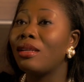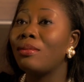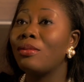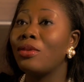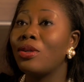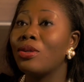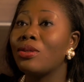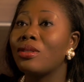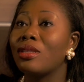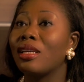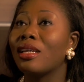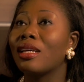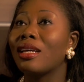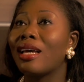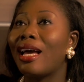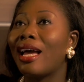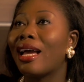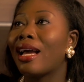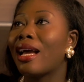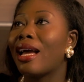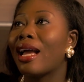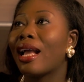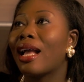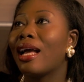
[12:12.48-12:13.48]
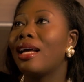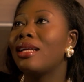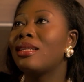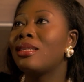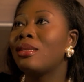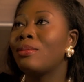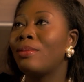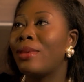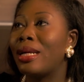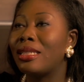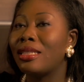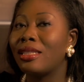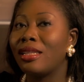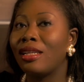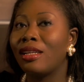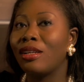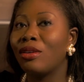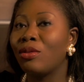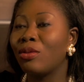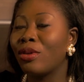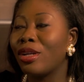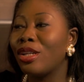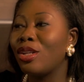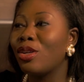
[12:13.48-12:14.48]
in music. I can't imagine
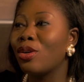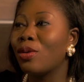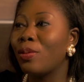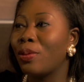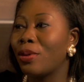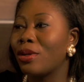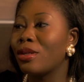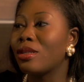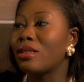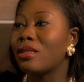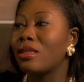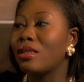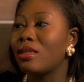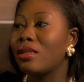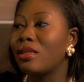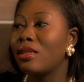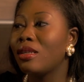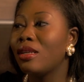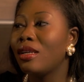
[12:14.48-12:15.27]
a radio person